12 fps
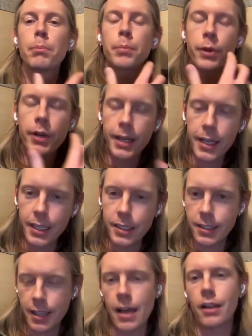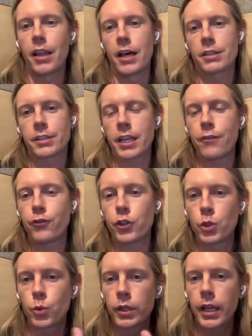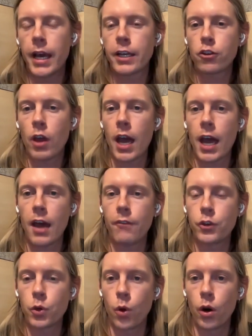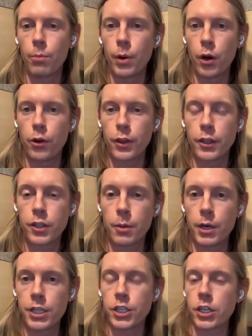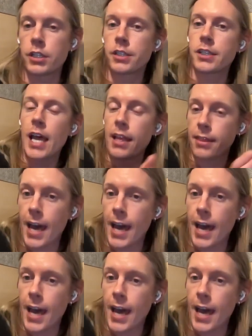Please tell us if you would like to have your birthday celebrations at the